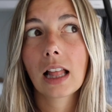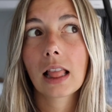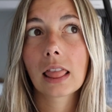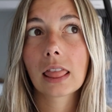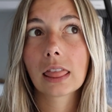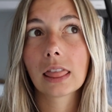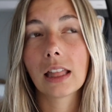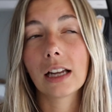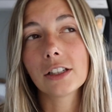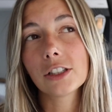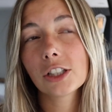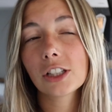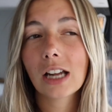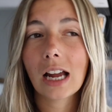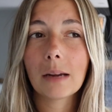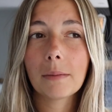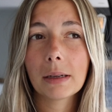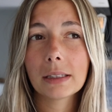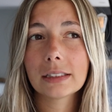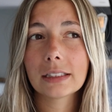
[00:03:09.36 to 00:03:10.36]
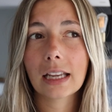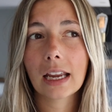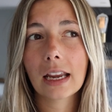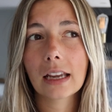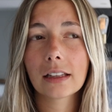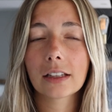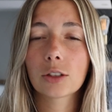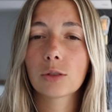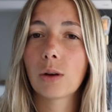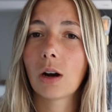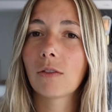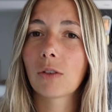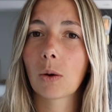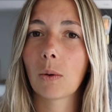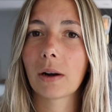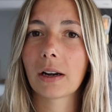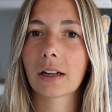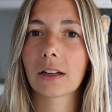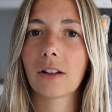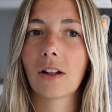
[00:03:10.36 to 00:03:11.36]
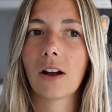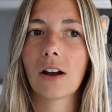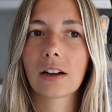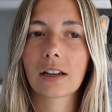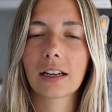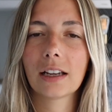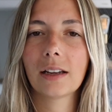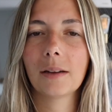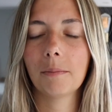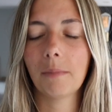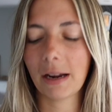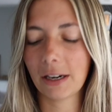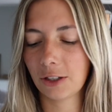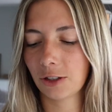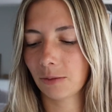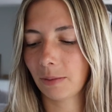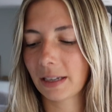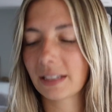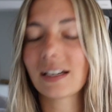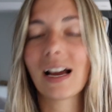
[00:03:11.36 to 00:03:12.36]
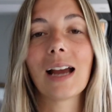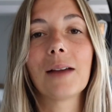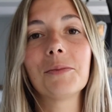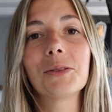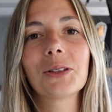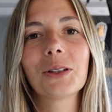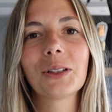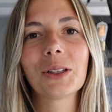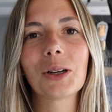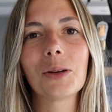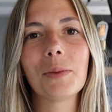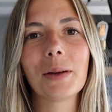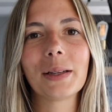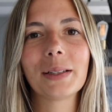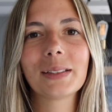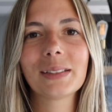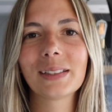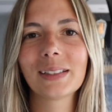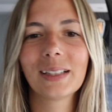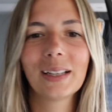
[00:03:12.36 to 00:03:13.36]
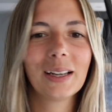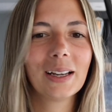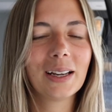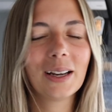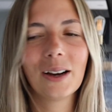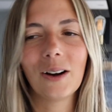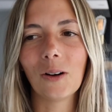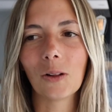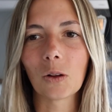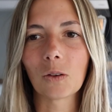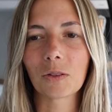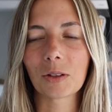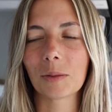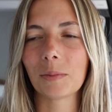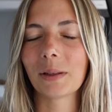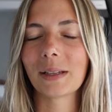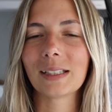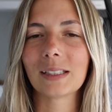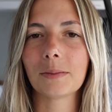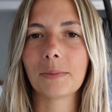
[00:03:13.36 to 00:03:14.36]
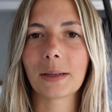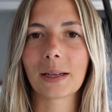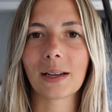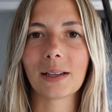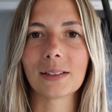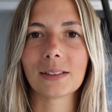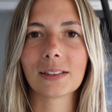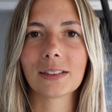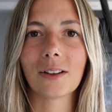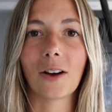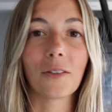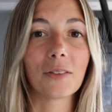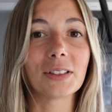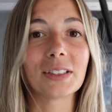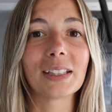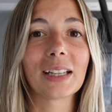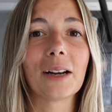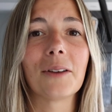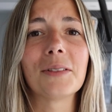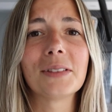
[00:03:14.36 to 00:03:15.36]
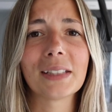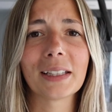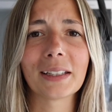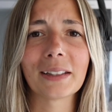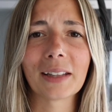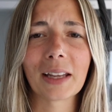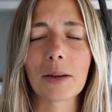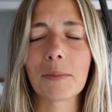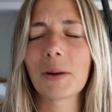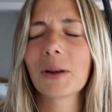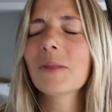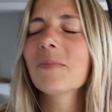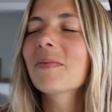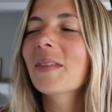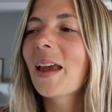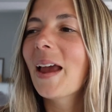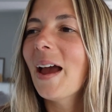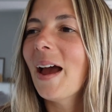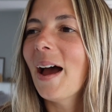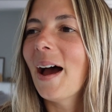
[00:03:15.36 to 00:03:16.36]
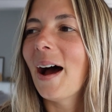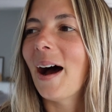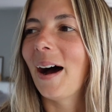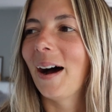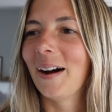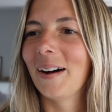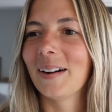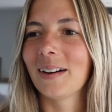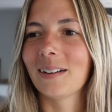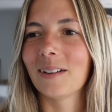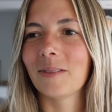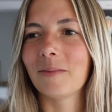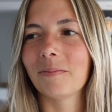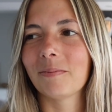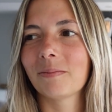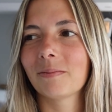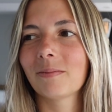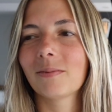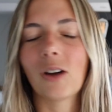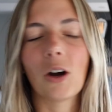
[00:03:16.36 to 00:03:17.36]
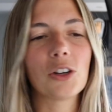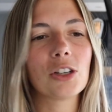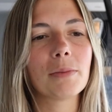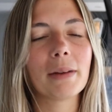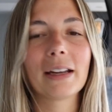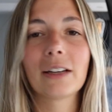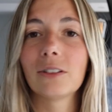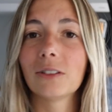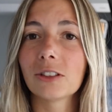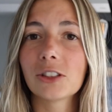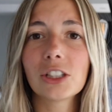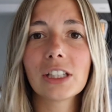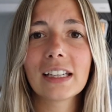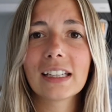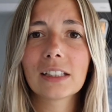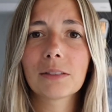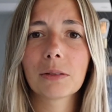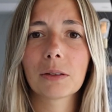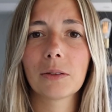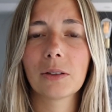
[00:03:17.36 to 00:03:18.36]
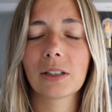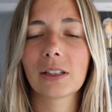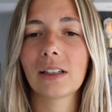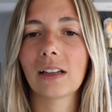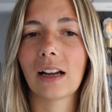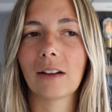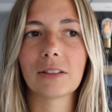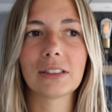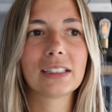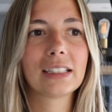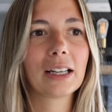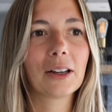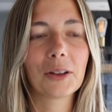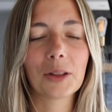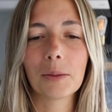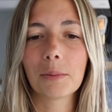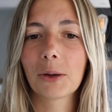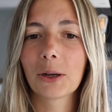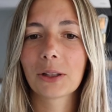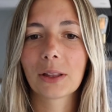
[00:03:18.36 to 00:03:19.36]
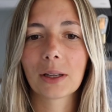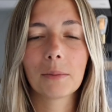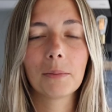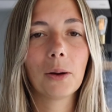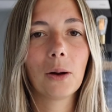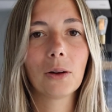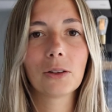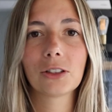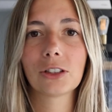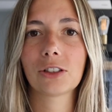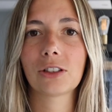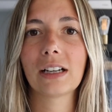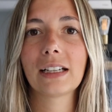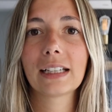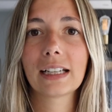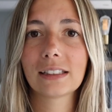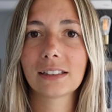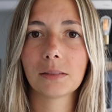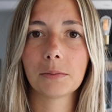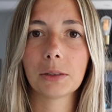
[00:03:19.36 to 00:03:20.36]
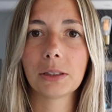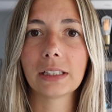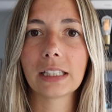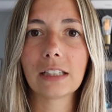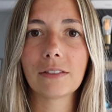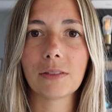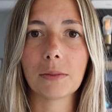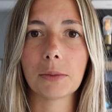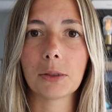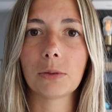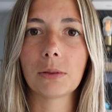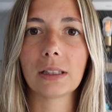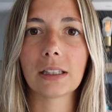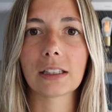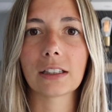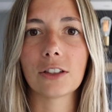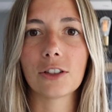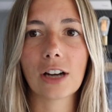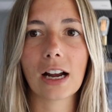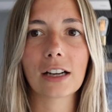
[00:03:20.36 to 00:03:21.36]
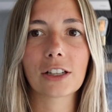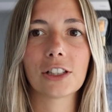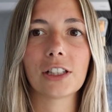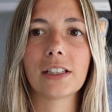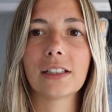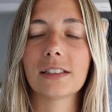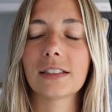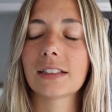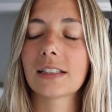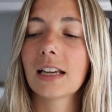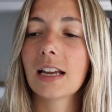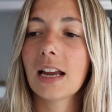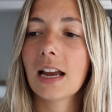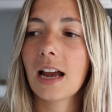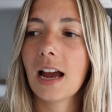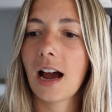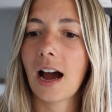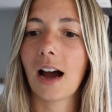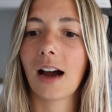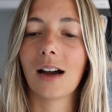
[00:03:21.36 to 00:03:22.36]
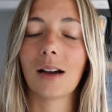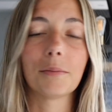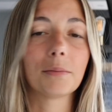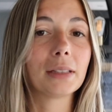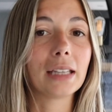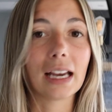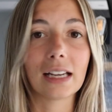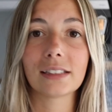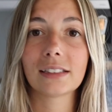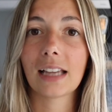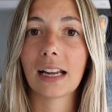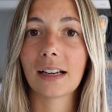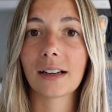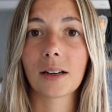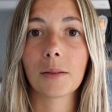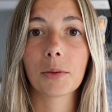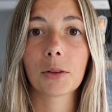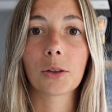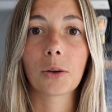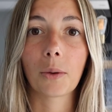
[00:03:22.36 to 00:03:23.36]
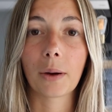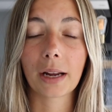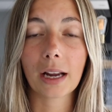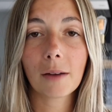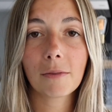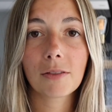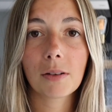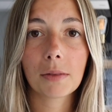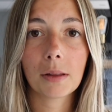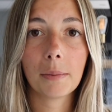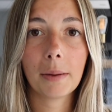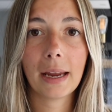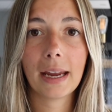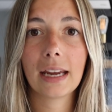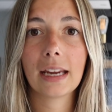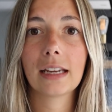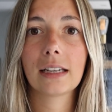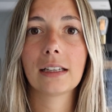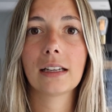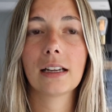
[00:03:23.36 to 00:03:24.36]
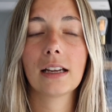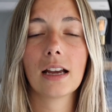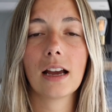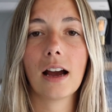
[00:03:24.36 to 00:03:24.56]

lunchtime, I say, like 12 or 1 o'clock. Mind you, my times are a little bit all over the place because obviously I was in labor. Andre made grilled cheese. I was sitting on the birthing ball just trying to get some relief in between the contractions. Yes, ended up throwing up from the pain.